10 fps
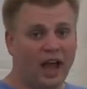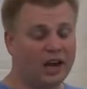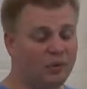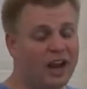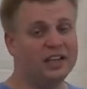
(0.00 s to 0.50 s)

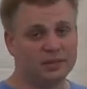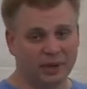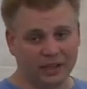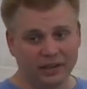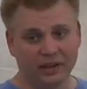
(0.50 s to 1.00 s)
an
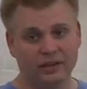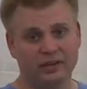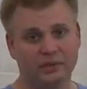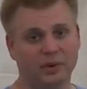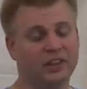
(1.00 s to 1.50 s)
arrangement
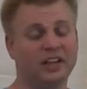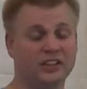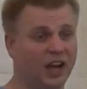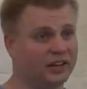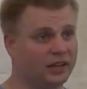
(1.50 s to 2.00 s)
with
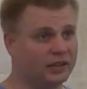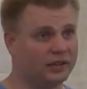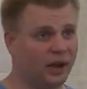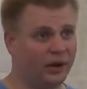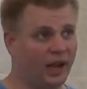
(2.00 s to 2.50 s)
each other.
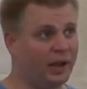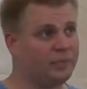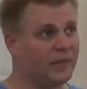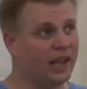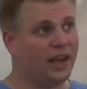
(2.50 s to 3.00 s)
Okay,
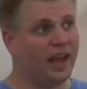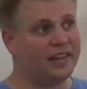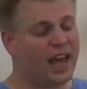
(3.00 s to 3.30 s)
and